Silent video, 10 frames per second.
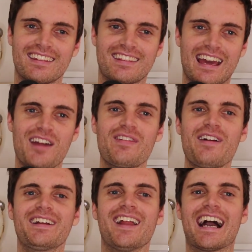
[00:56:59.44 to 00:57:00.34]
they're
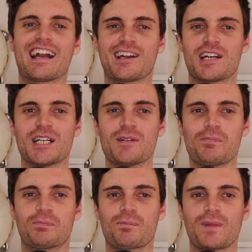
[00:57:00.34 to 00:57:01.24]
very like.
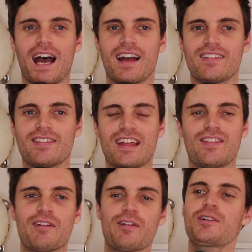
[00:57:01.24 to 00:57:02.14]

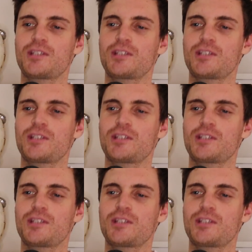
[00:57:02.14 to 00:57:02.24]
They're very